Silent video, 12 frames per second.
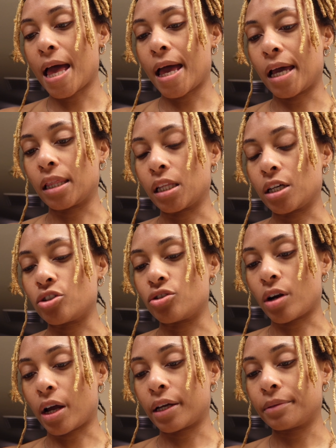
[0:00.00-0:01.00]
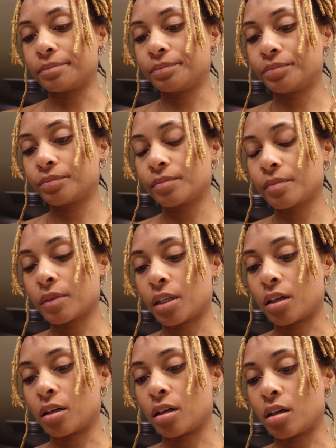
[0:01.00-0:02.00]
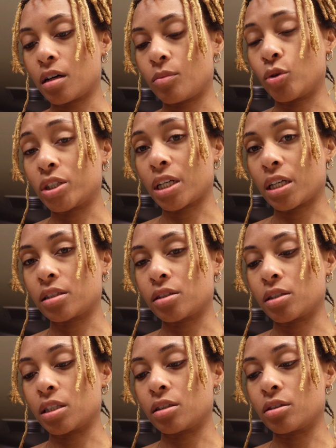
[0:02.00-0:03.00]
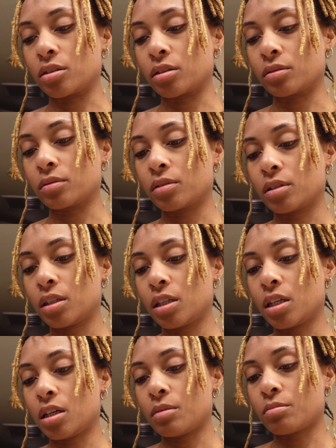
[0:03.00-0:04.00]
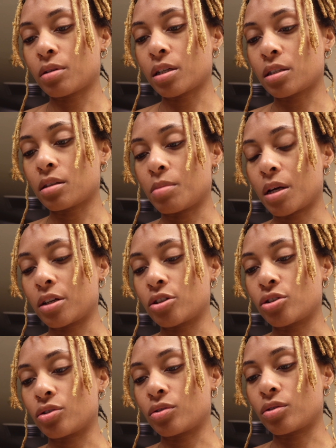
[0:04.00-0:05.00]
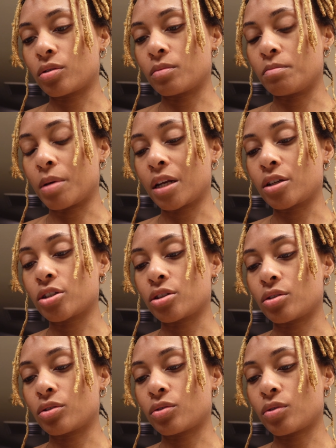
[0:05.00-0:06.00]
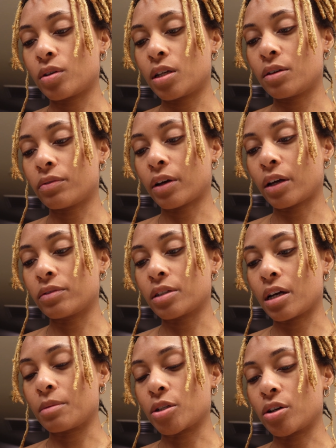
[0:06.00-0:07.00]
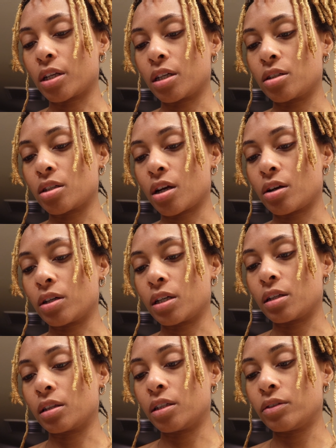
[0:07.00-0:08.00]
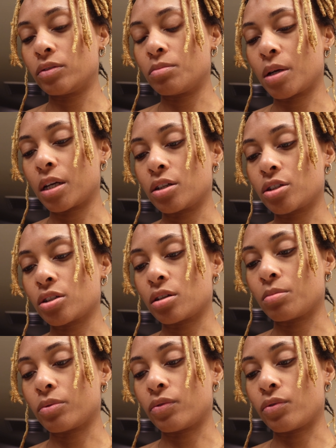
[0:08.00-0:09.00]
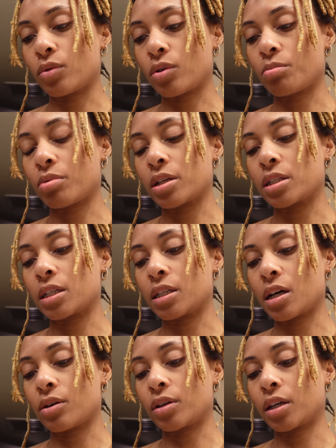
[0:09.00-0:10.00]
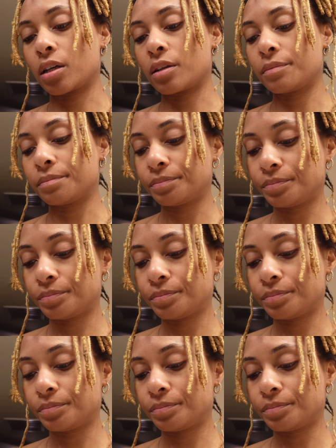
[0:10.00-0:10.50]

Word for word: and let dry, um, which I still need to do. Press the banisher, banisher three to five times on each area. Lift the banisher before pressing down again.